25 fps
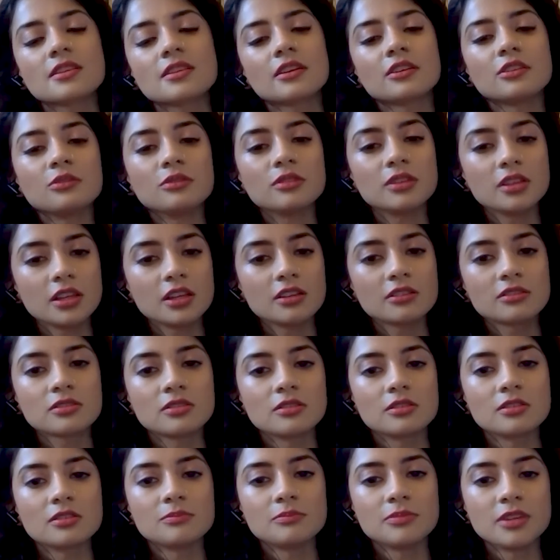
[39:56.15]
that you need
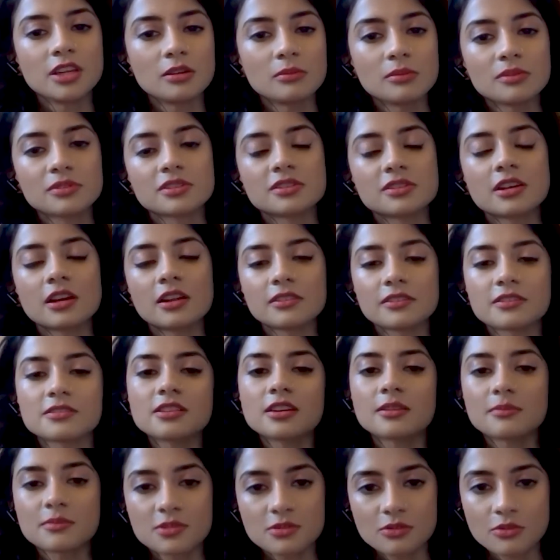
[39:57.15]
to be able to tell the
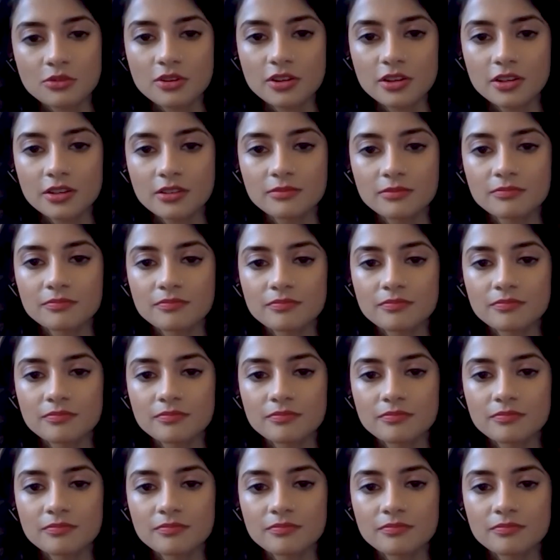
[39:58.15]
same story.